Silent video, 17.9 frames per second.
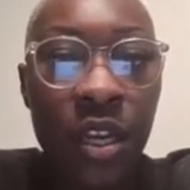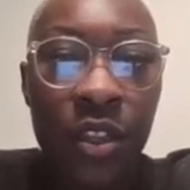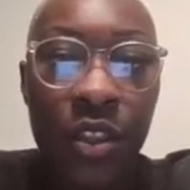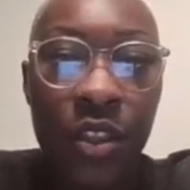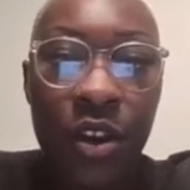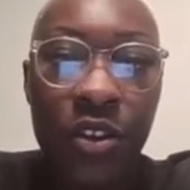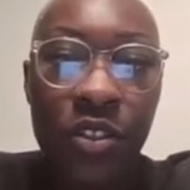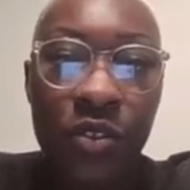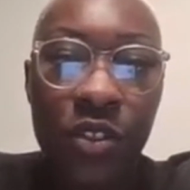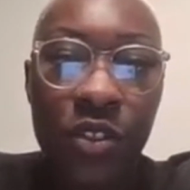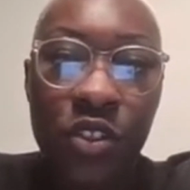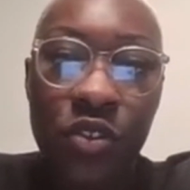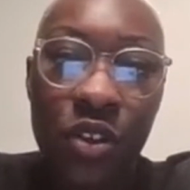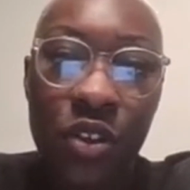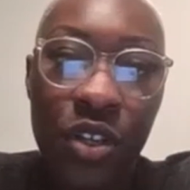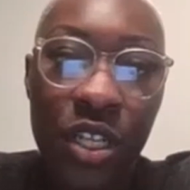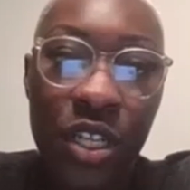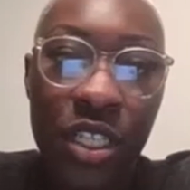Those with
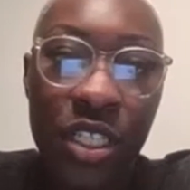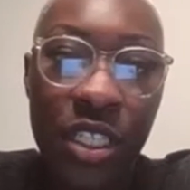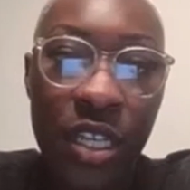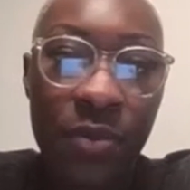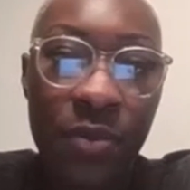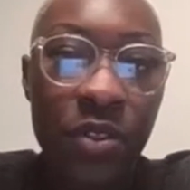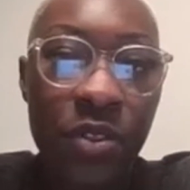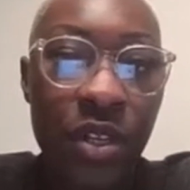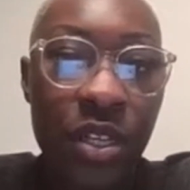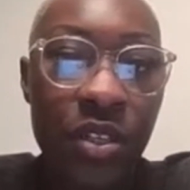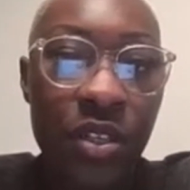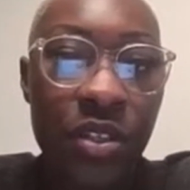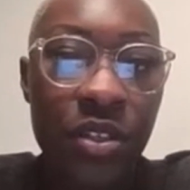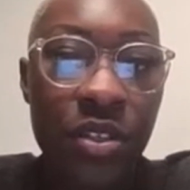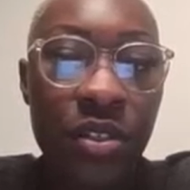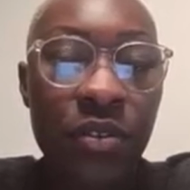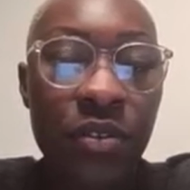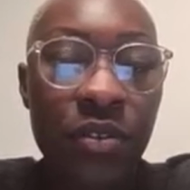stronger
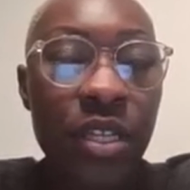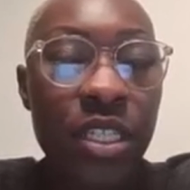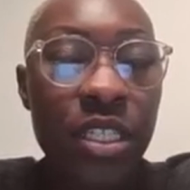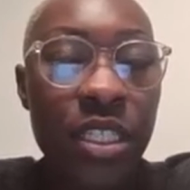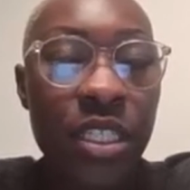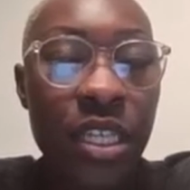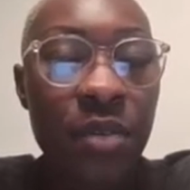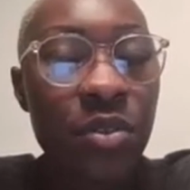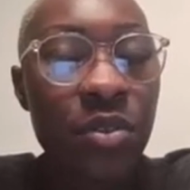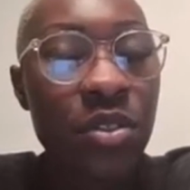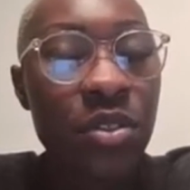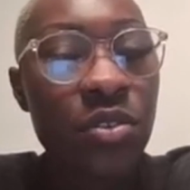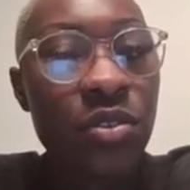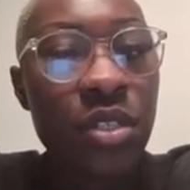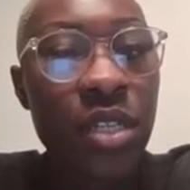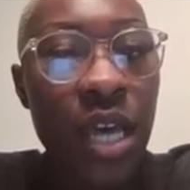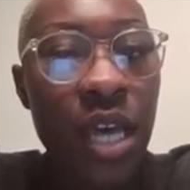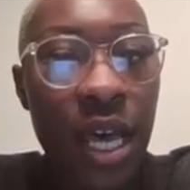
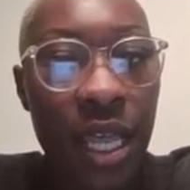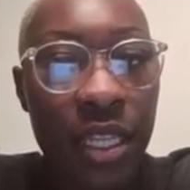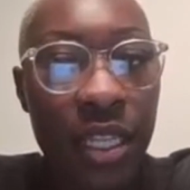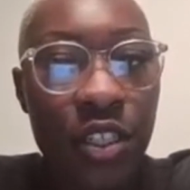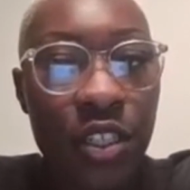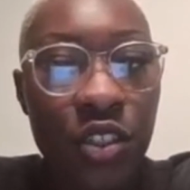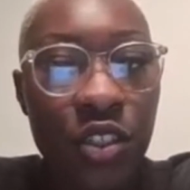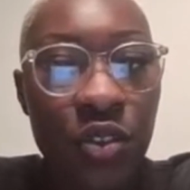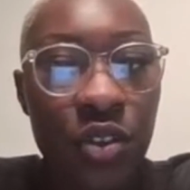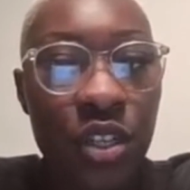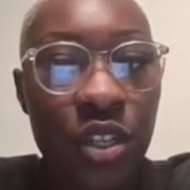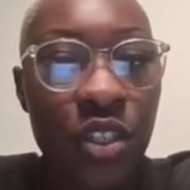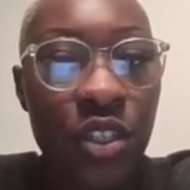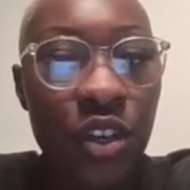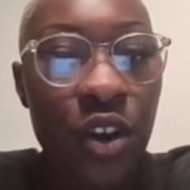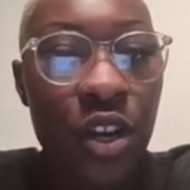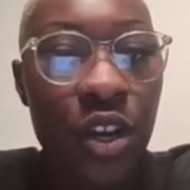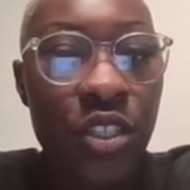conceptual knowledge sorted
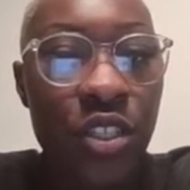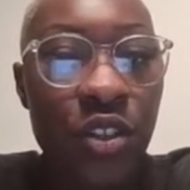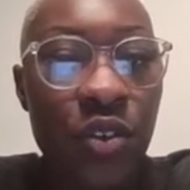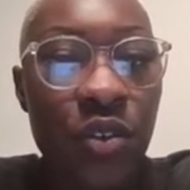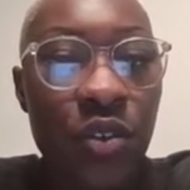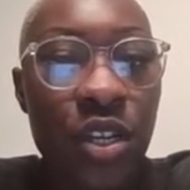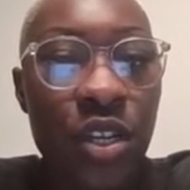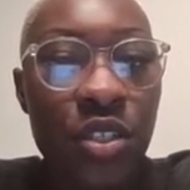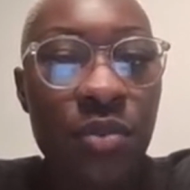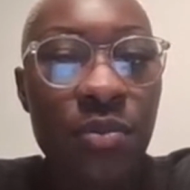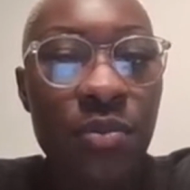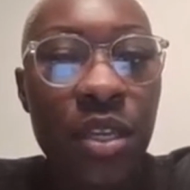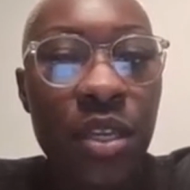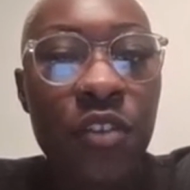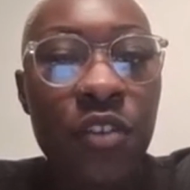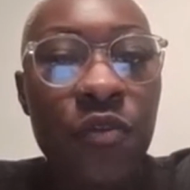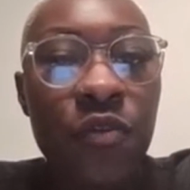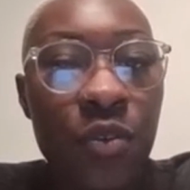the cards according to
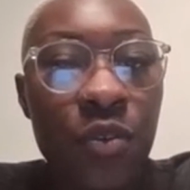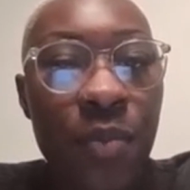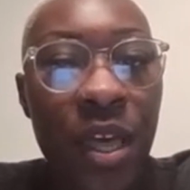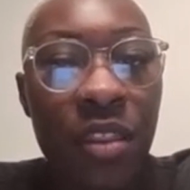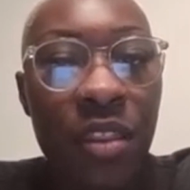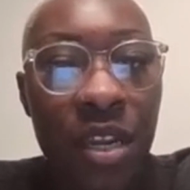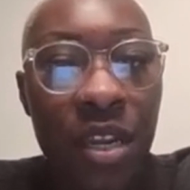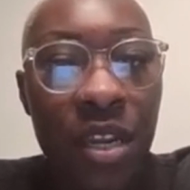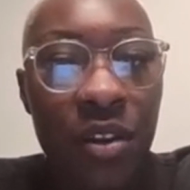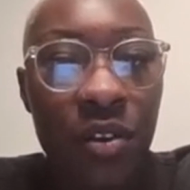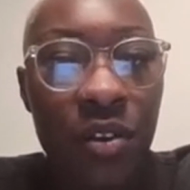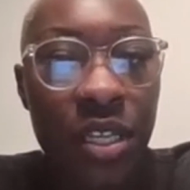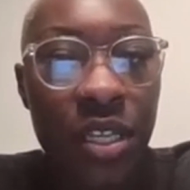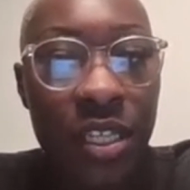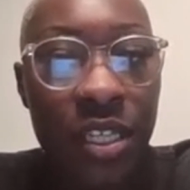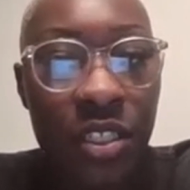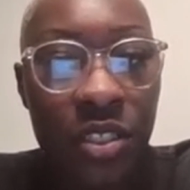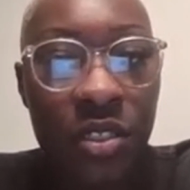meaningful mathematical
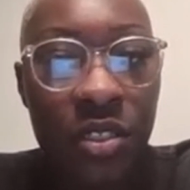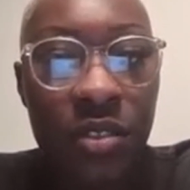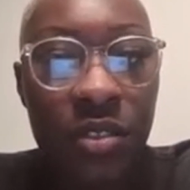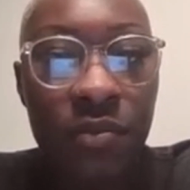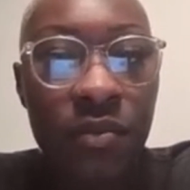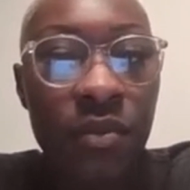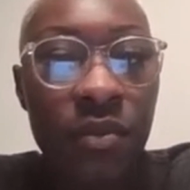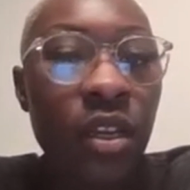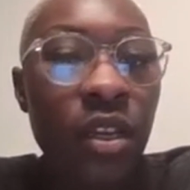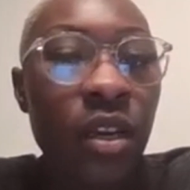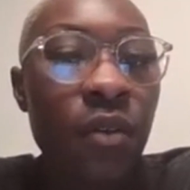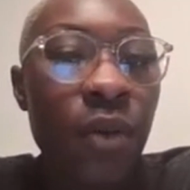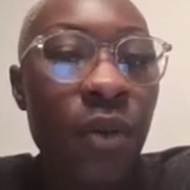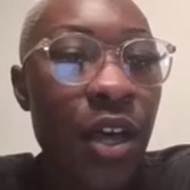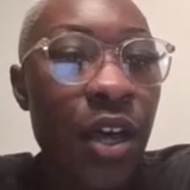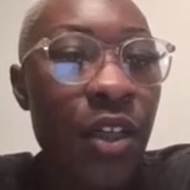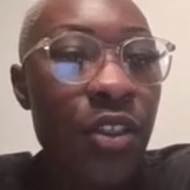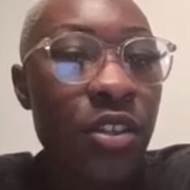connections,
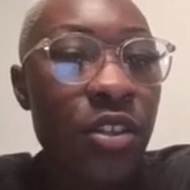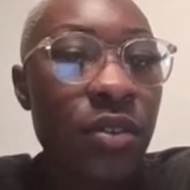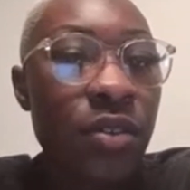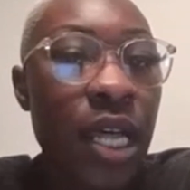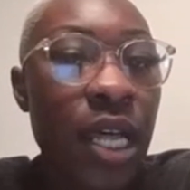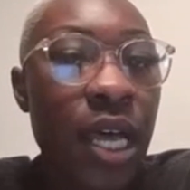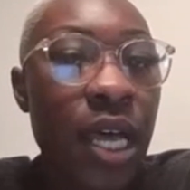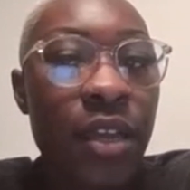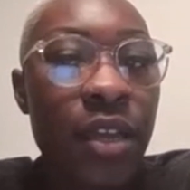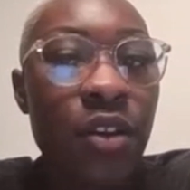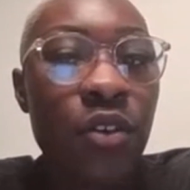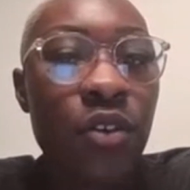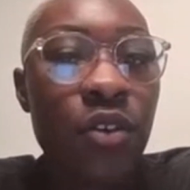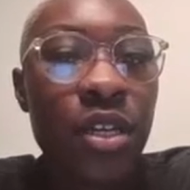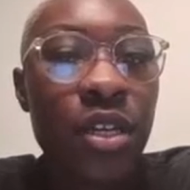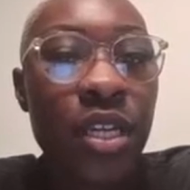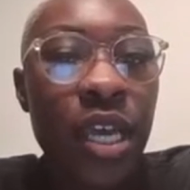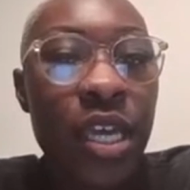while others relied
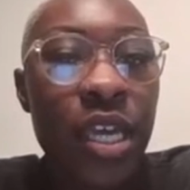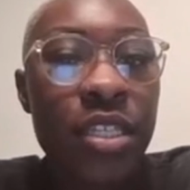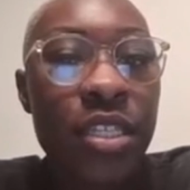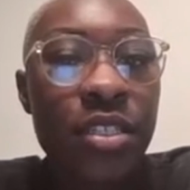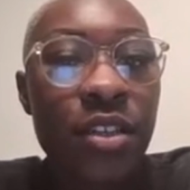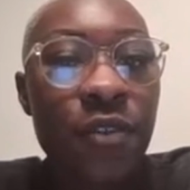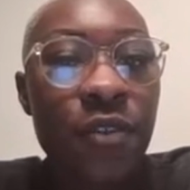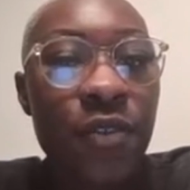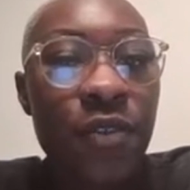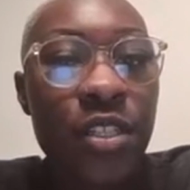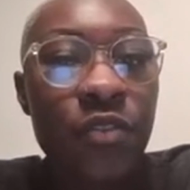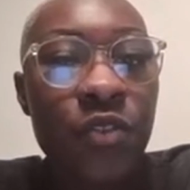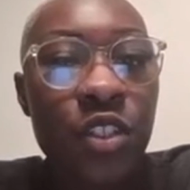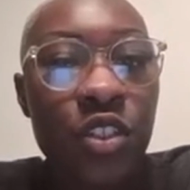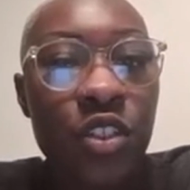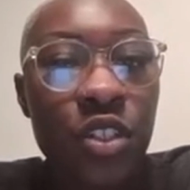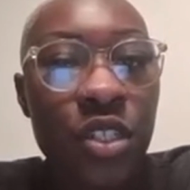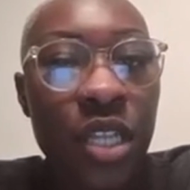on a surface
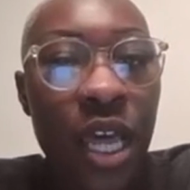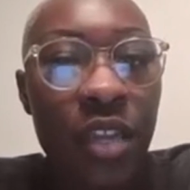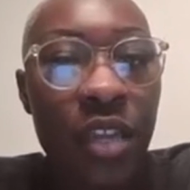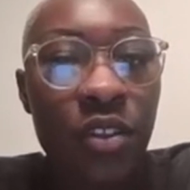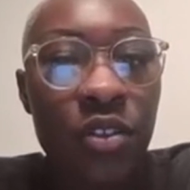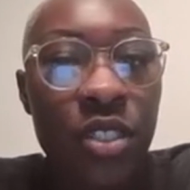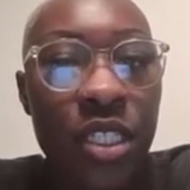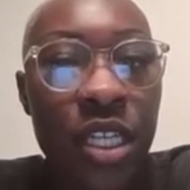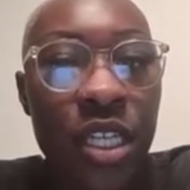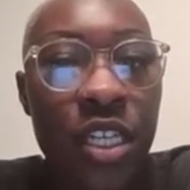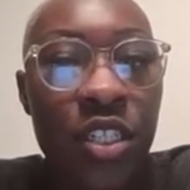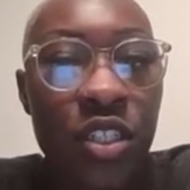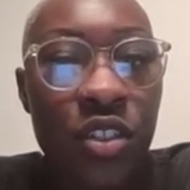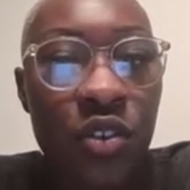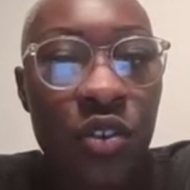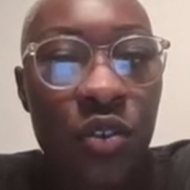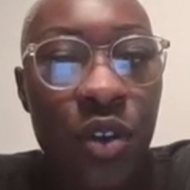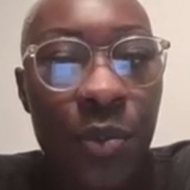feature like
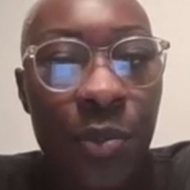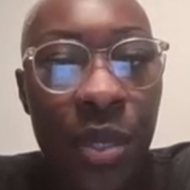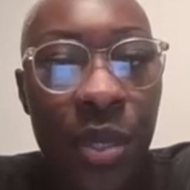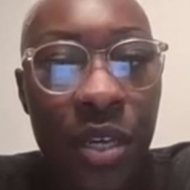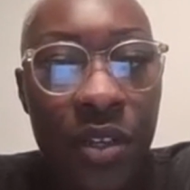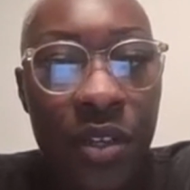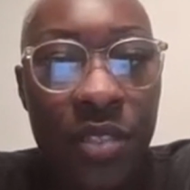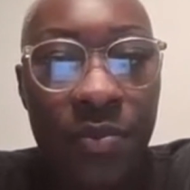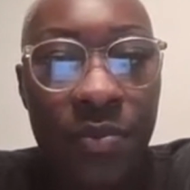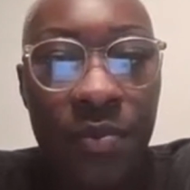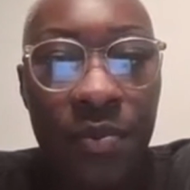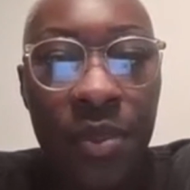notation or appearance.